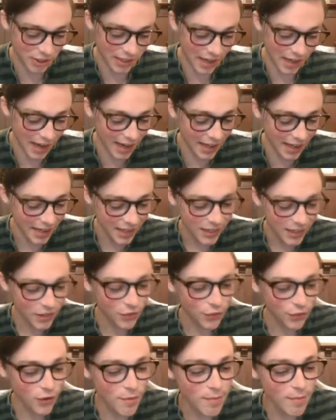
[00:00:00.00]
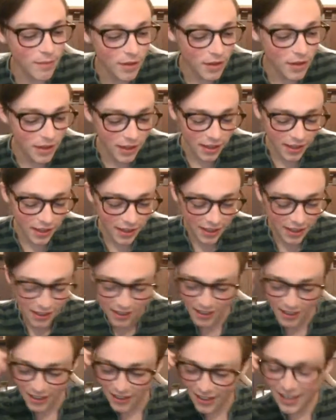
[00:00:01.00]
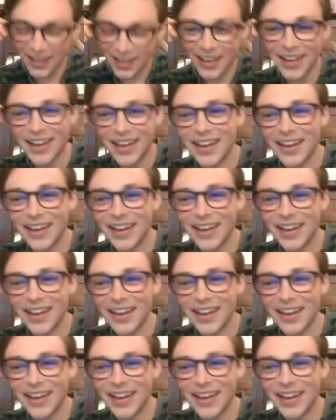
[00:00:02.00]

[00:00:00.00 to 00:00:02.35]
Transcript: best questions here on the Fowler Show. We bring on.